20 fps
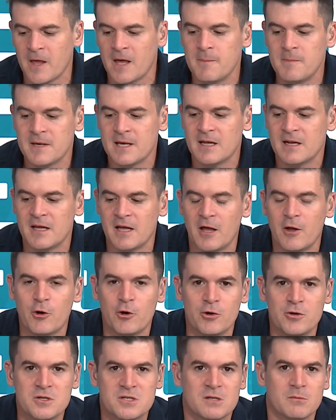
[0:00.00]
And begin to
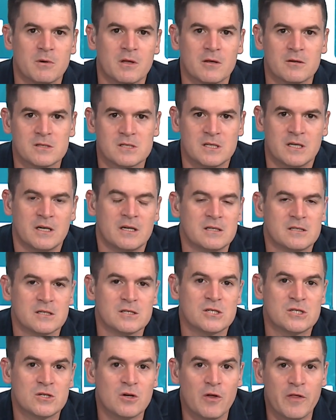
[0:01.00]
introduce some of those things
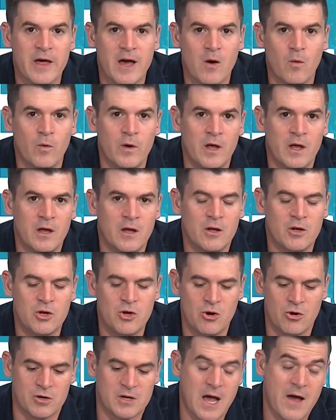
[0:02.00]
so that when
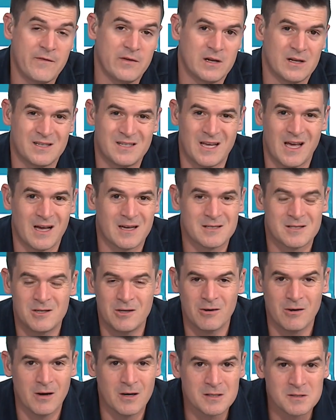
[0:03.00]
you're having to text
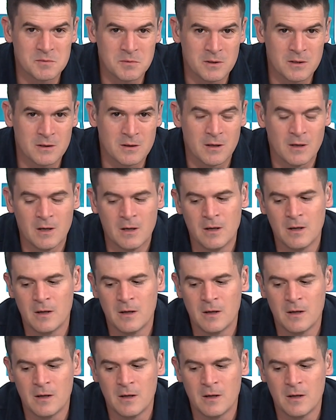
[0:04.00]
to your husband